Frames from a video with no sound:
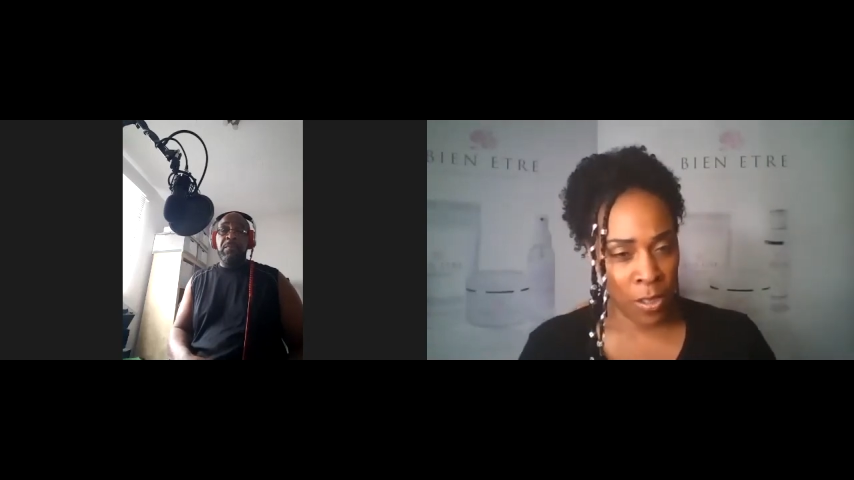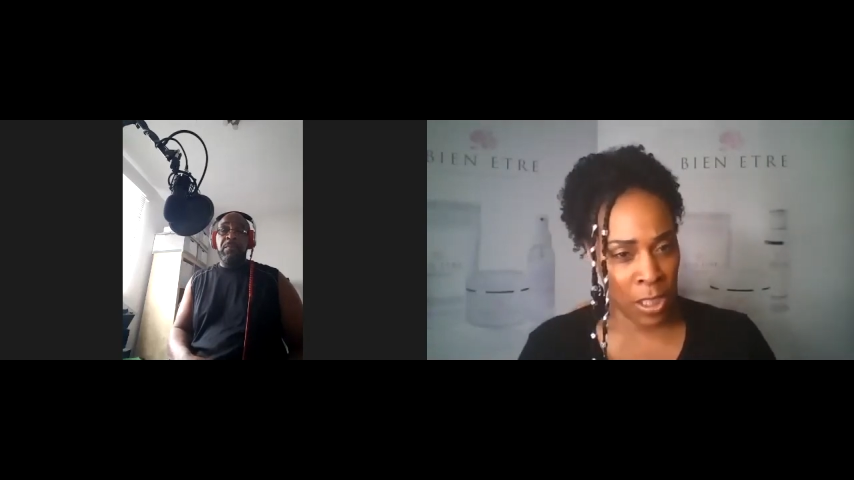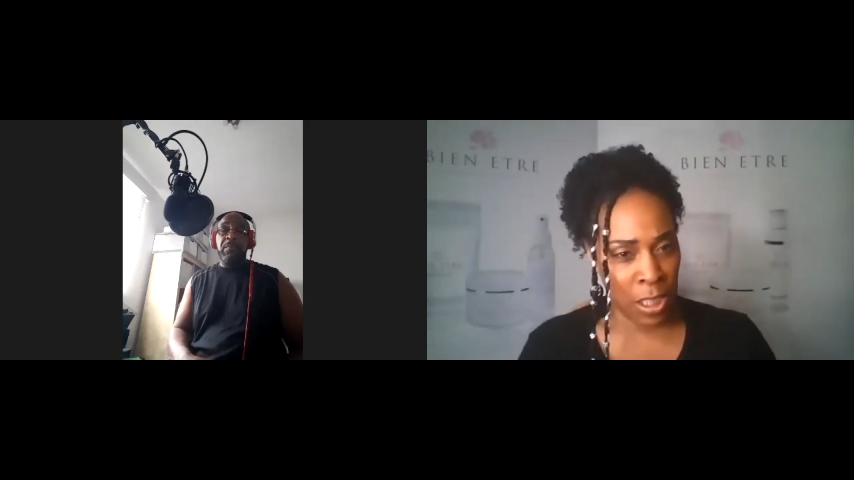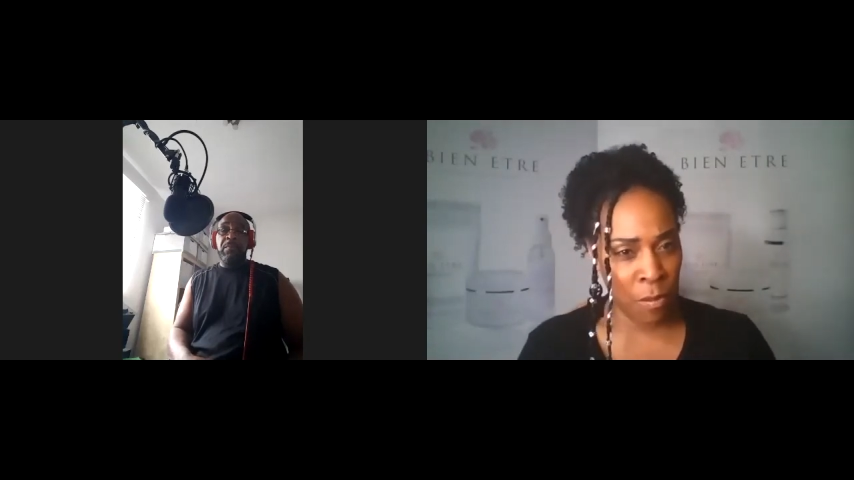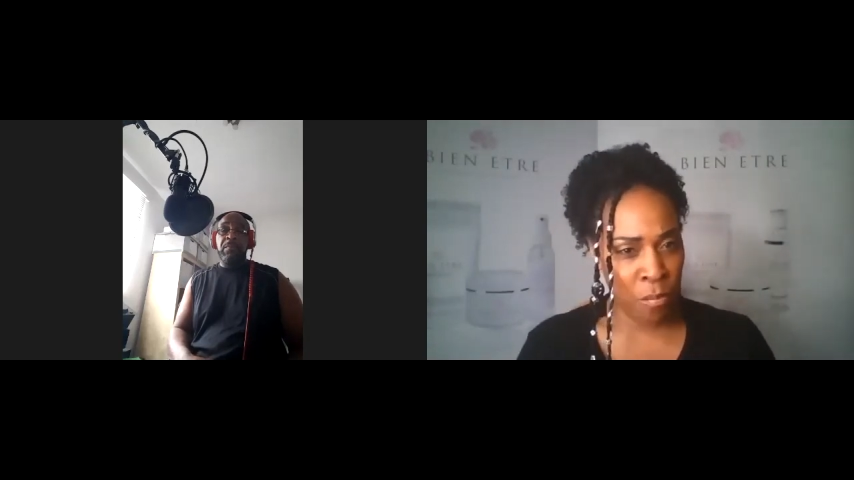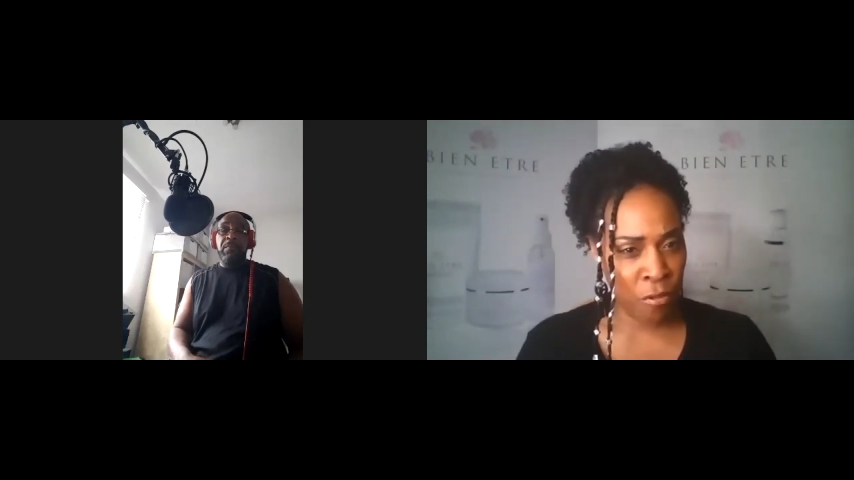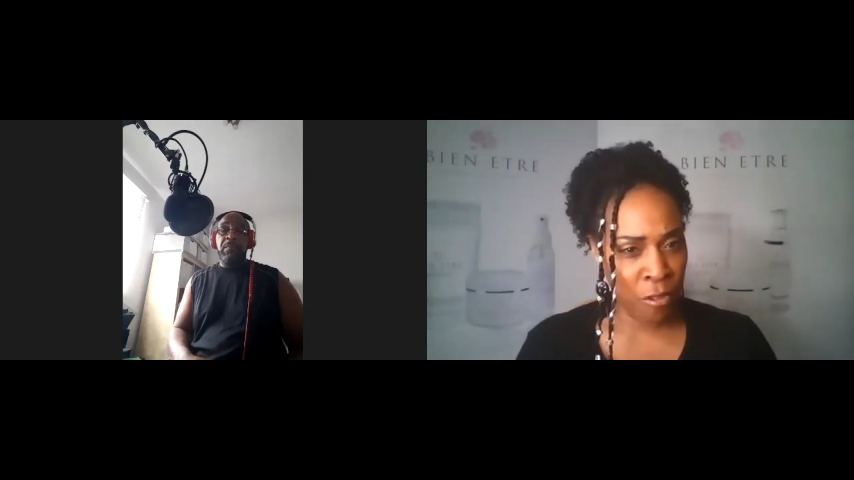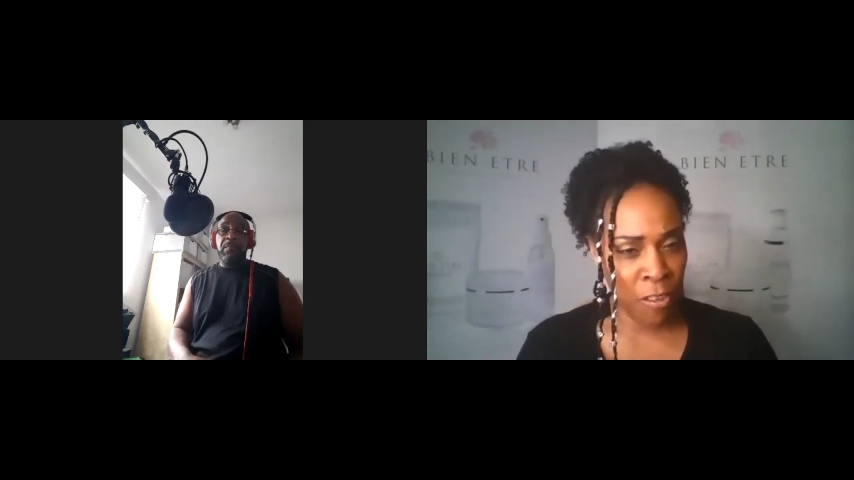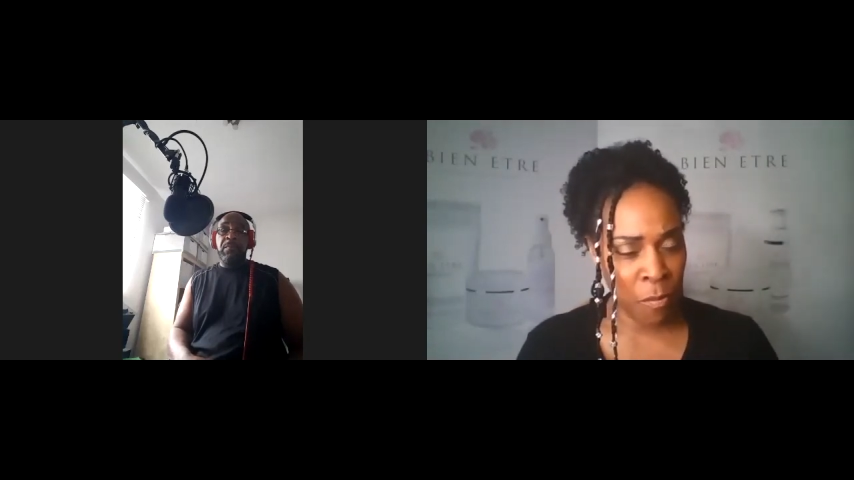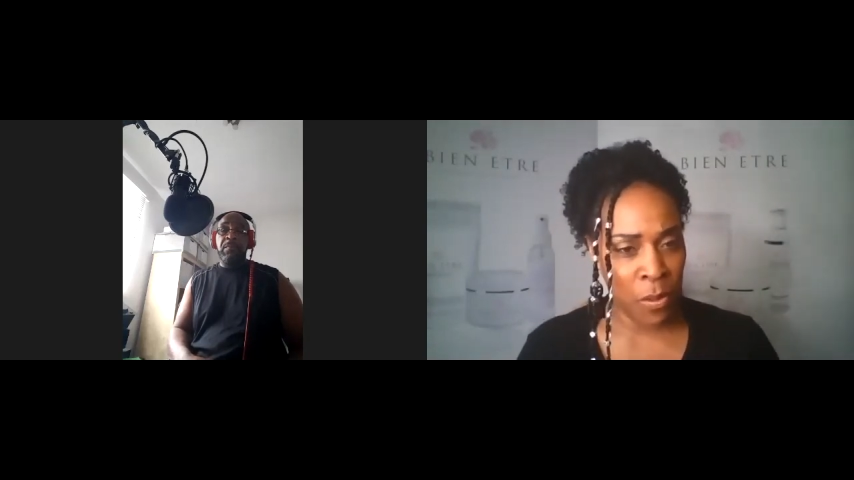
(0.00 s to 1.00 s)
lots of different
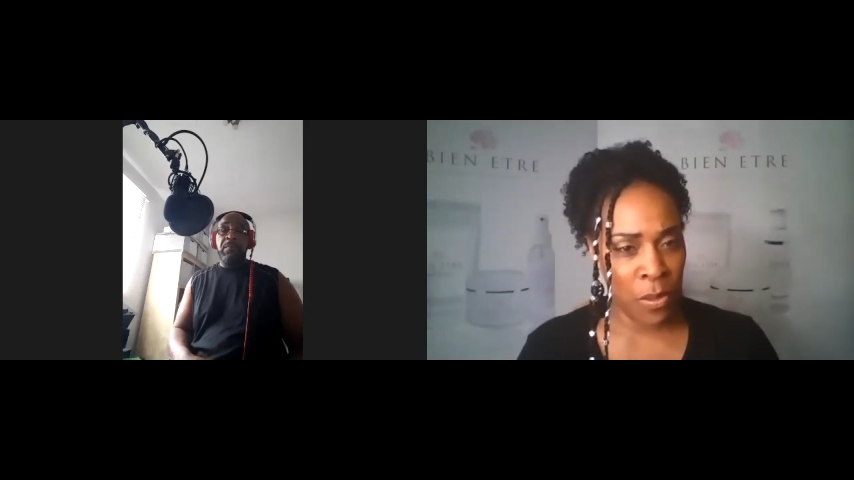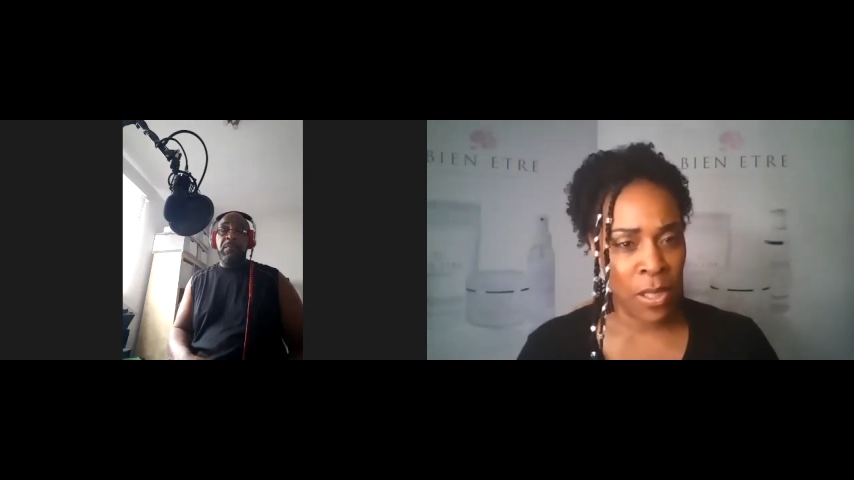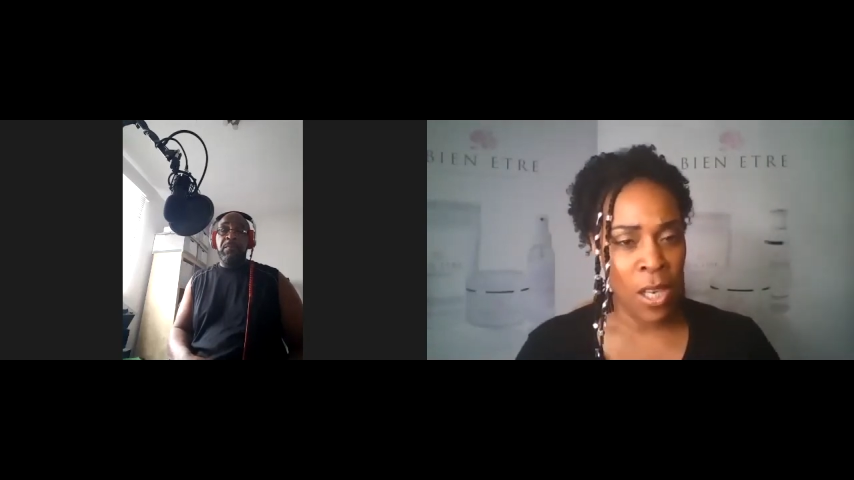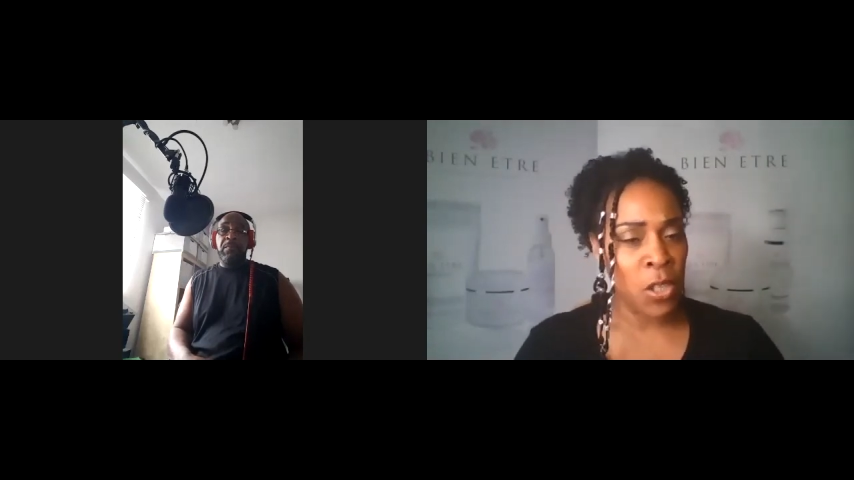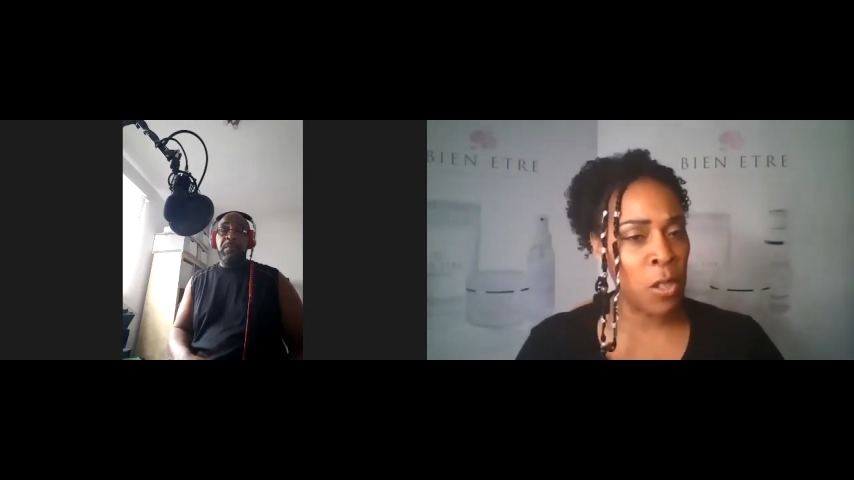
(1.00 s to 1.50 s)
bereavements.